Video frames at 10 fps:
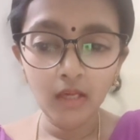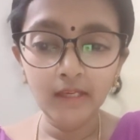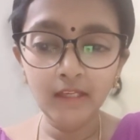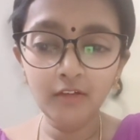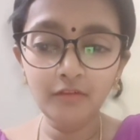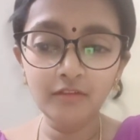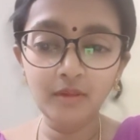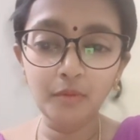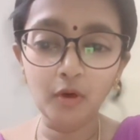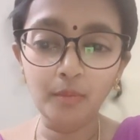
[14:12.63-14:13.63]
if the
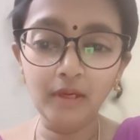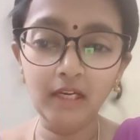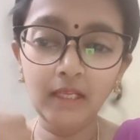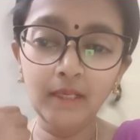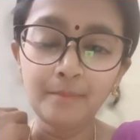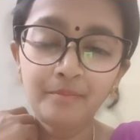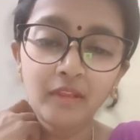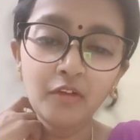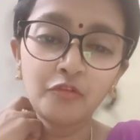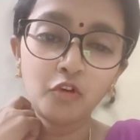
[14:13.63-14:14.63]
properly
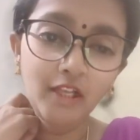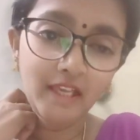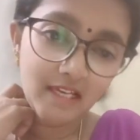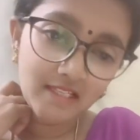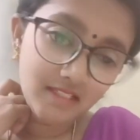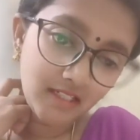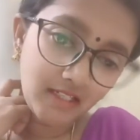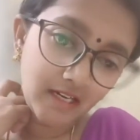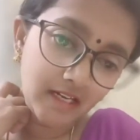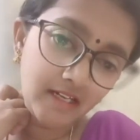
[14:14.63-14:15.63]
folic acid
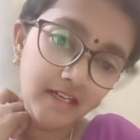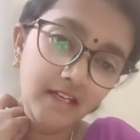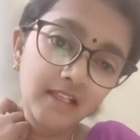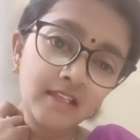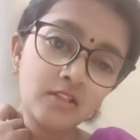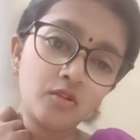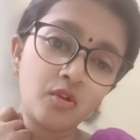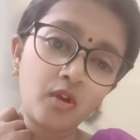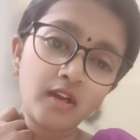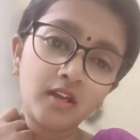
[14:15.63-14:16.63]
content is
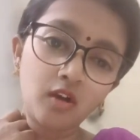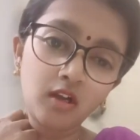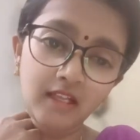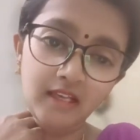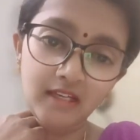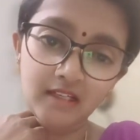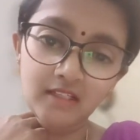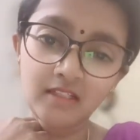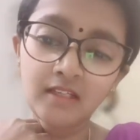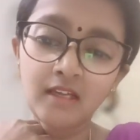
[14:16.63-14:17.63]
not at all
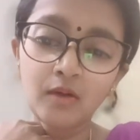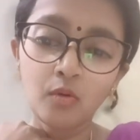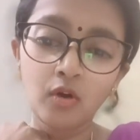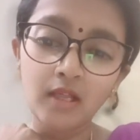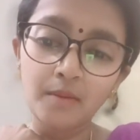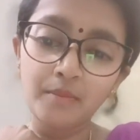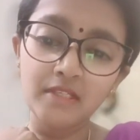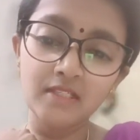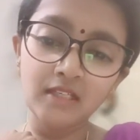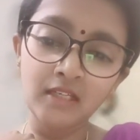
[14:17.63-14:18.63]
taken, what
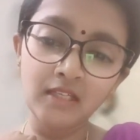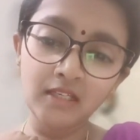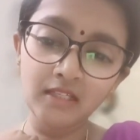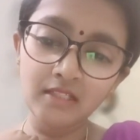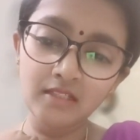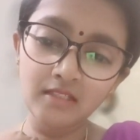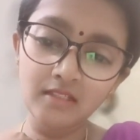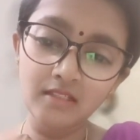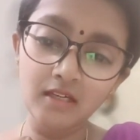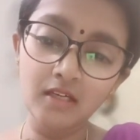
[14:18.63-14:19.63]
happens? It increases
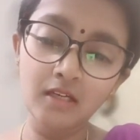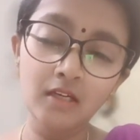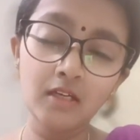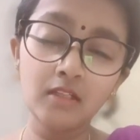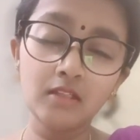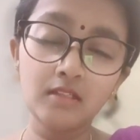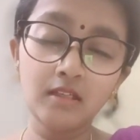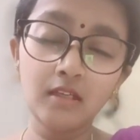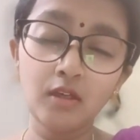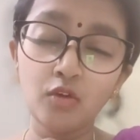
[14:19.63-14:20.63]
the
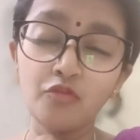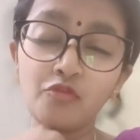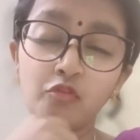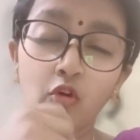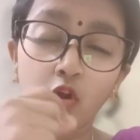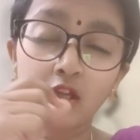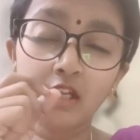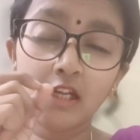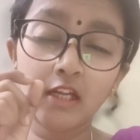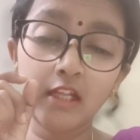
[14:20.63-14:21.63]

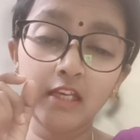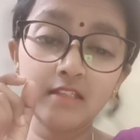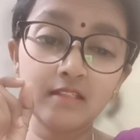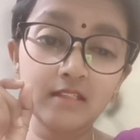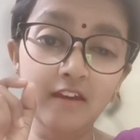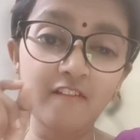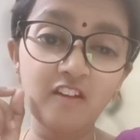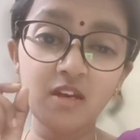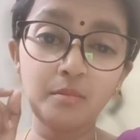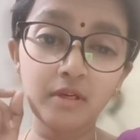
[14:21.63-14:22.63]

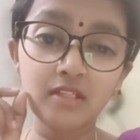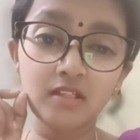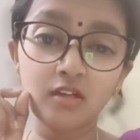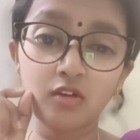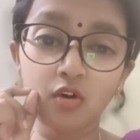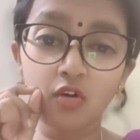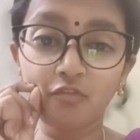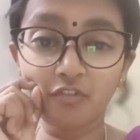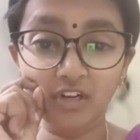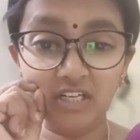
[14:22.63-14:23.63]
47%
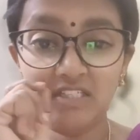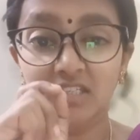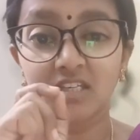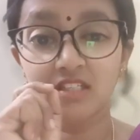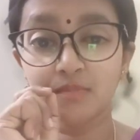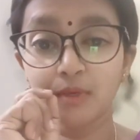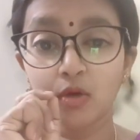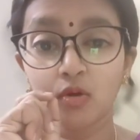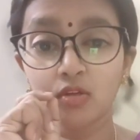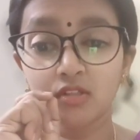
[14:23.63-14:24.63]
of risk is
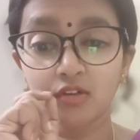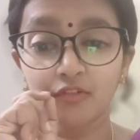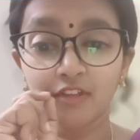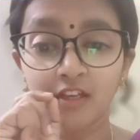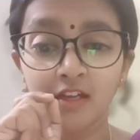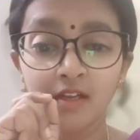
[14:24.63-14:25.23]
because of the